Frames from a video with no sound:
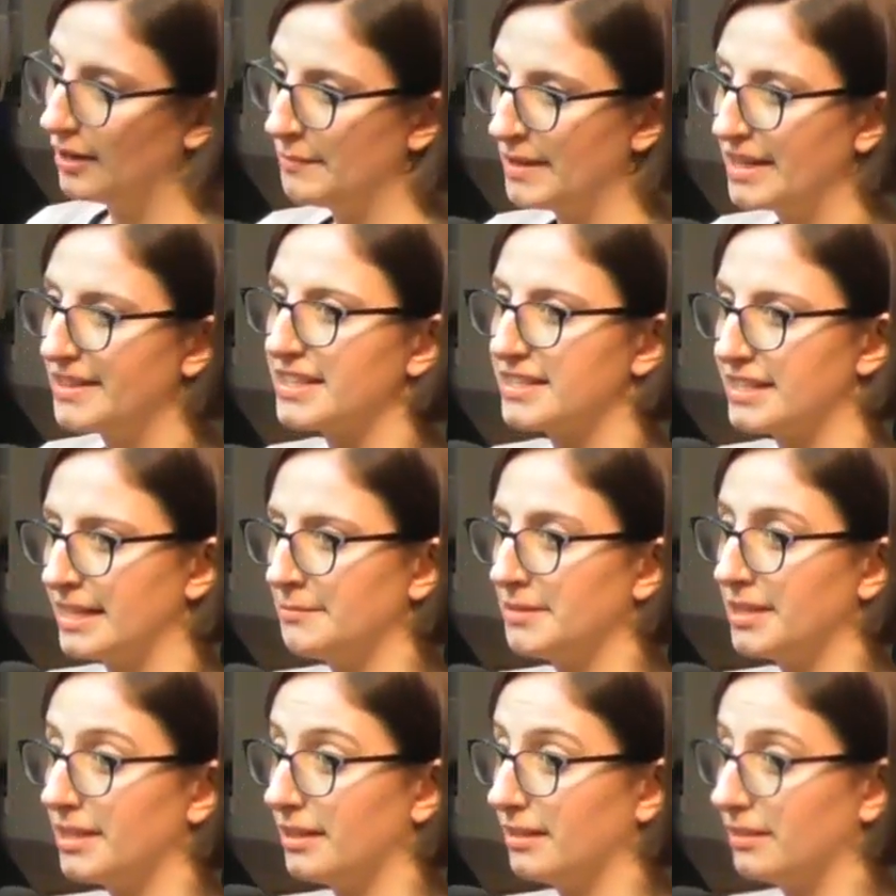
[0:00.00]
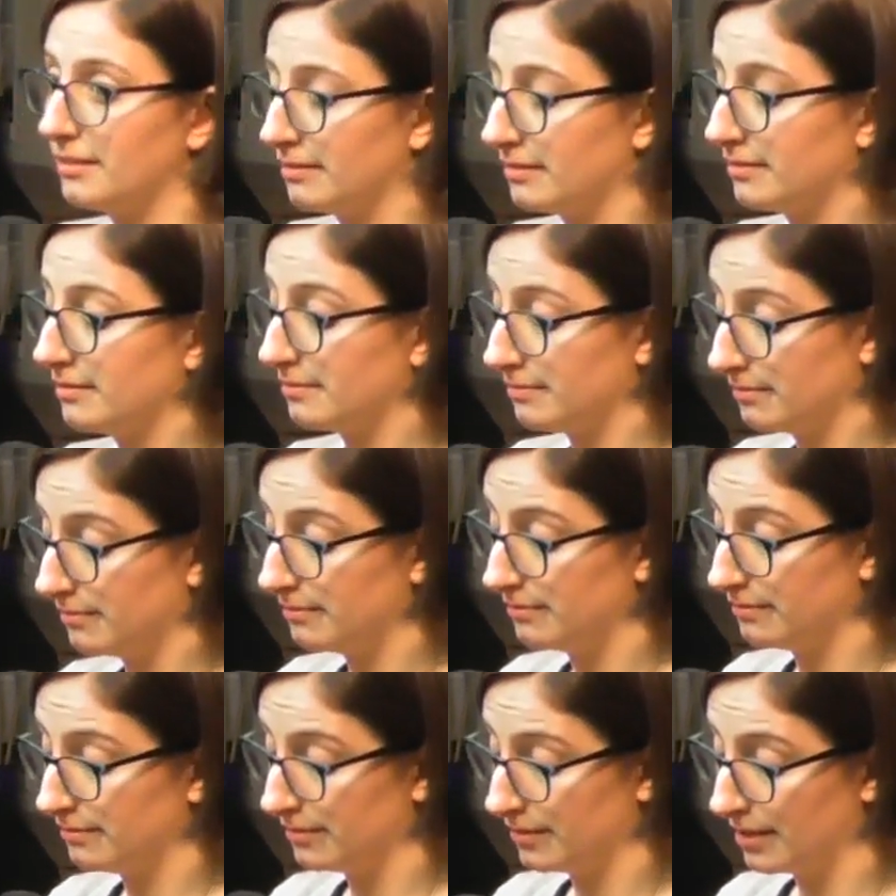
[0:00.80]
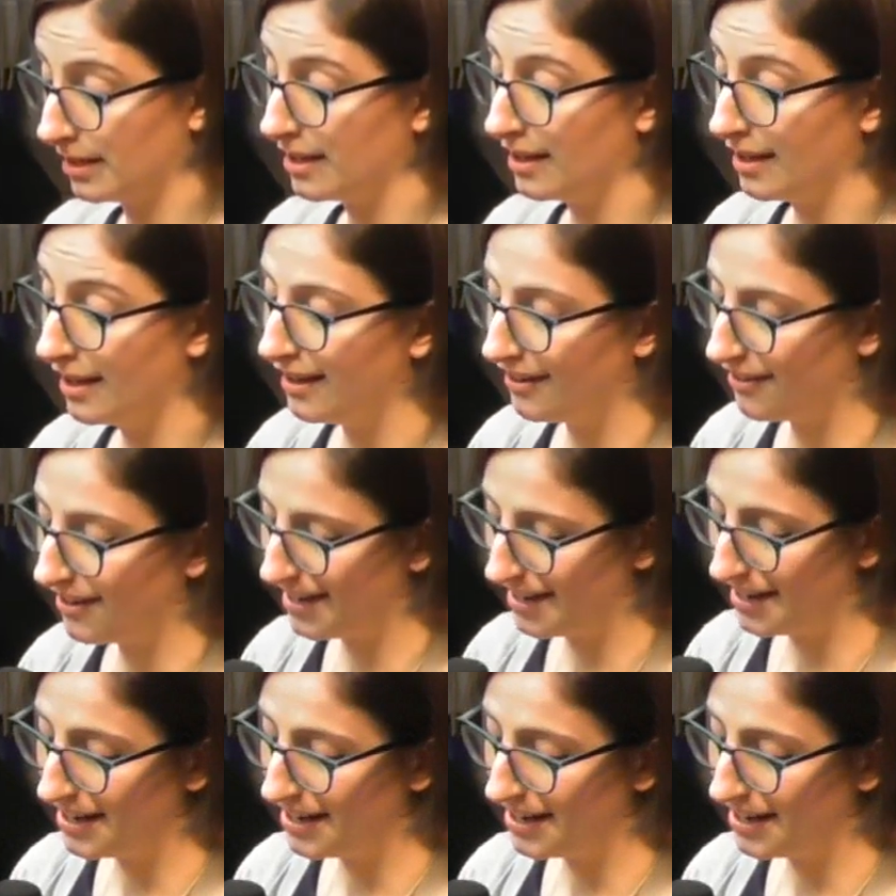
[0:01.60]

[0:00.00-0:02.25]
The same day. Right,